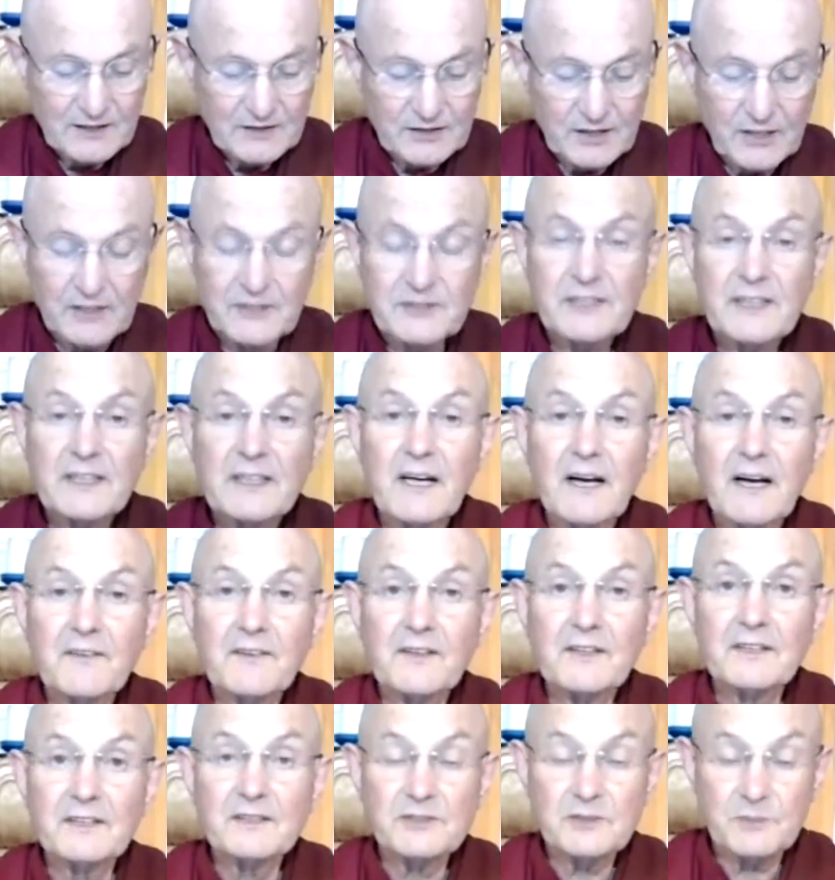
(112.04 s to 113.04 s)
Judging
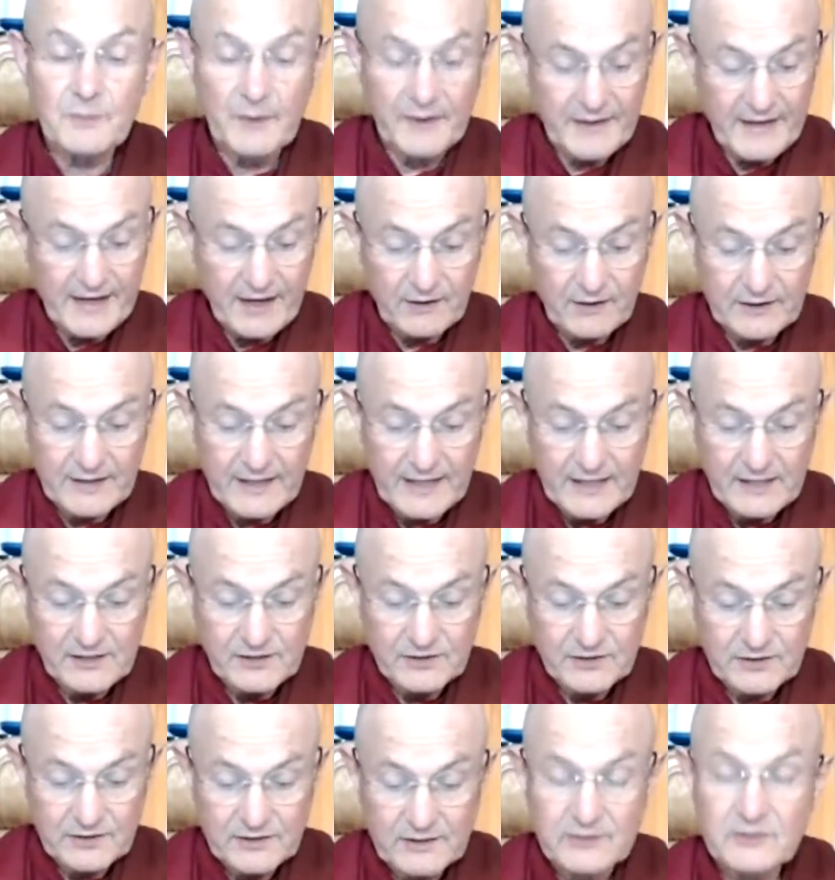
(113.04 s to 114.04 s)
others without
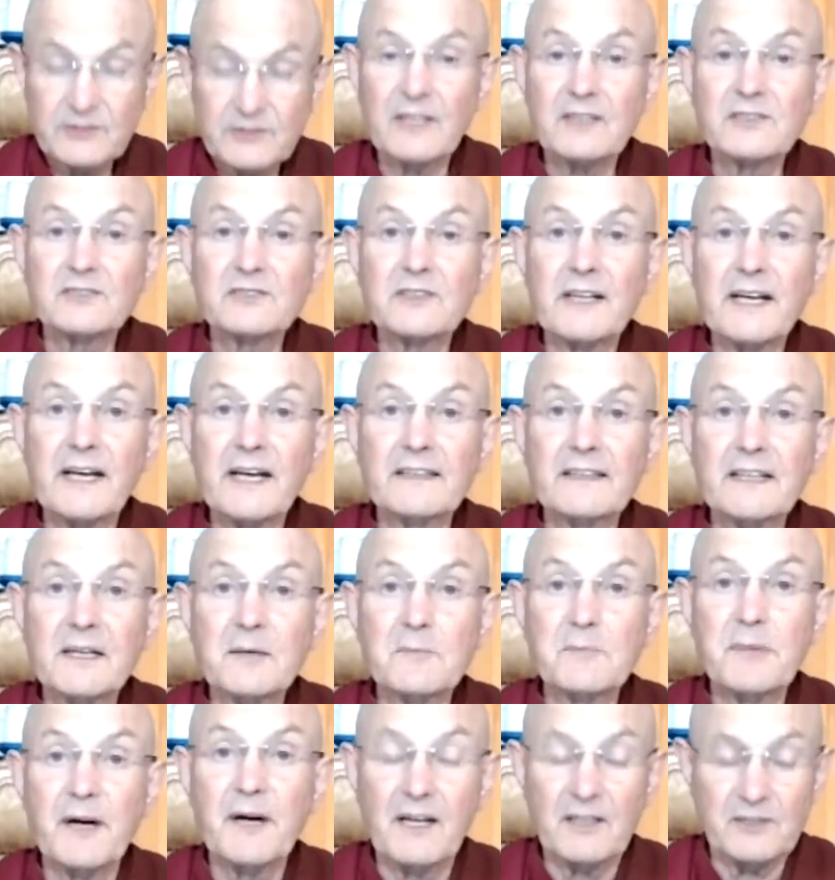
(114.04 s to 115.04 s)
haste, justly and
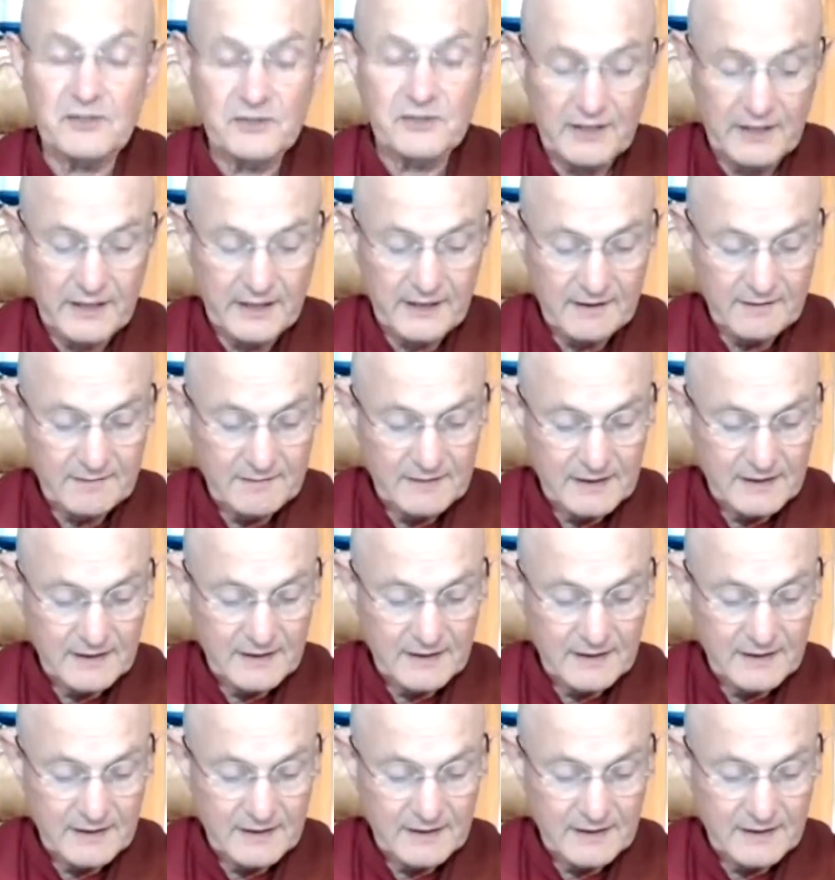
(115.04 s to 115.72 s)
impartially,